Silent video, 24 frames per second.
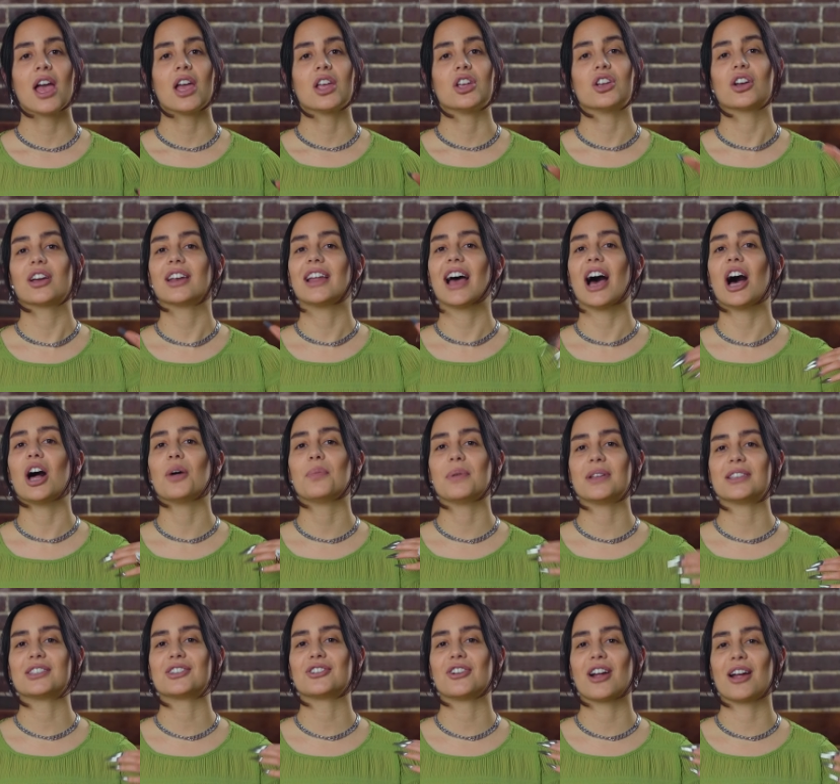you're going to help
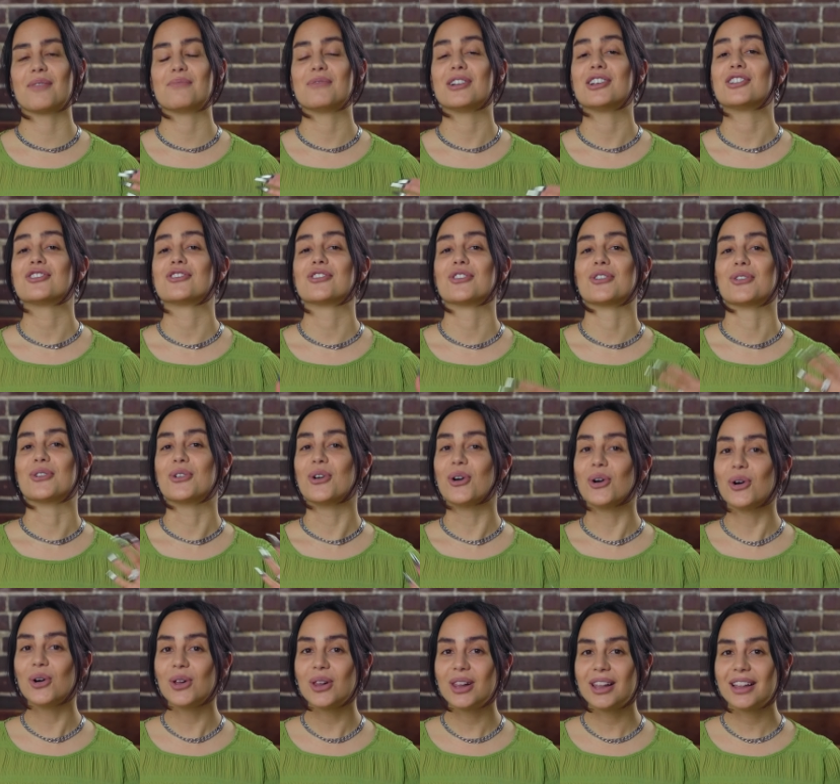Instagram reach their
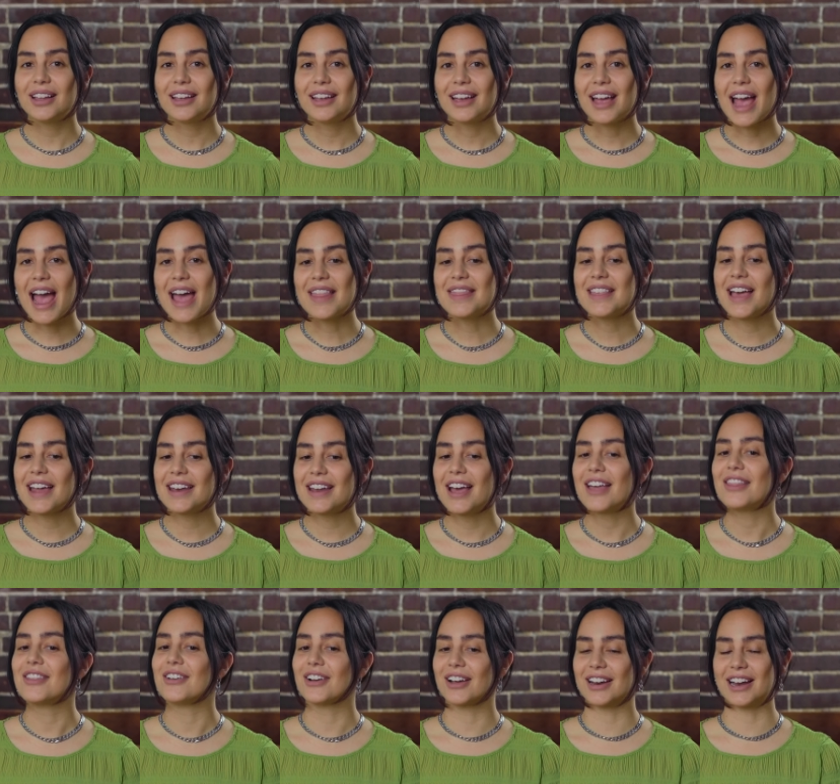goal and then
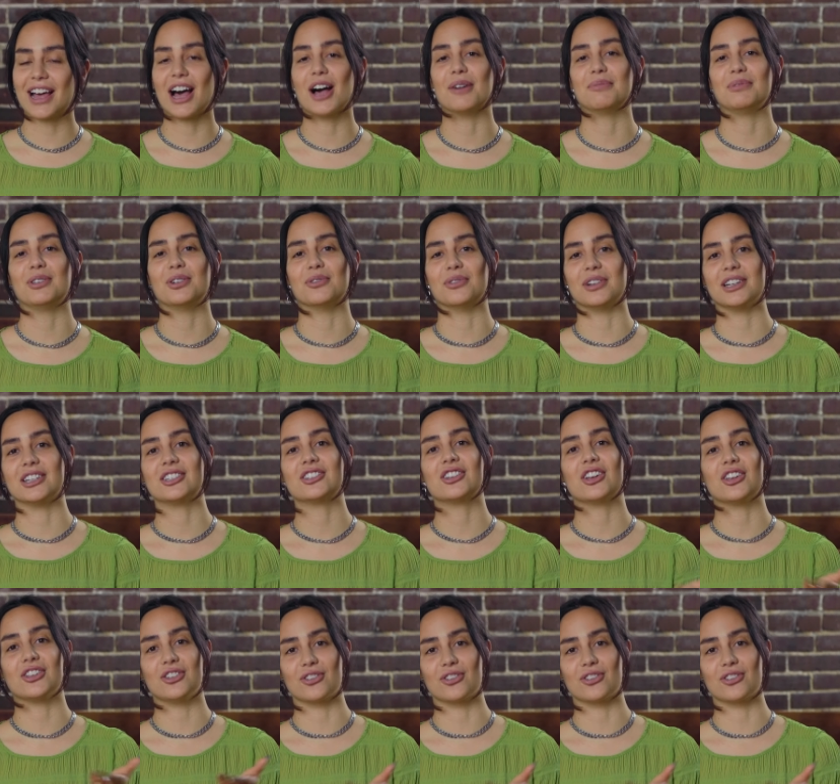they're gonna help you reach